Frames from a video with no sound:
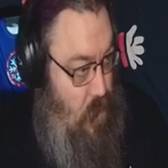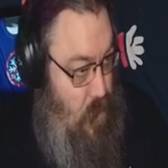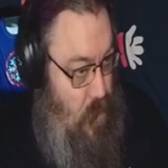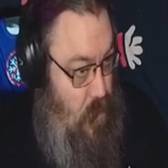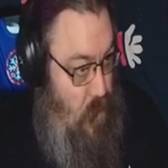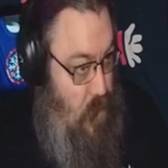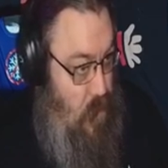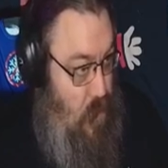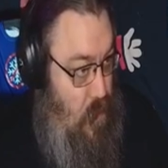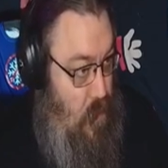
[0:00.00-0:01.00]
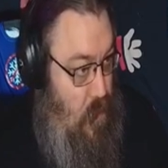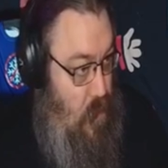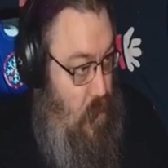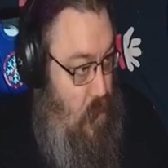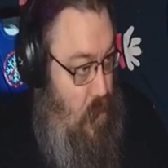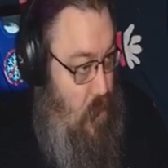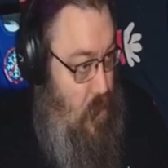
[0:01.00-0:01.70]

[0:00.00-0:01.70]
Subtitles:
[no speech]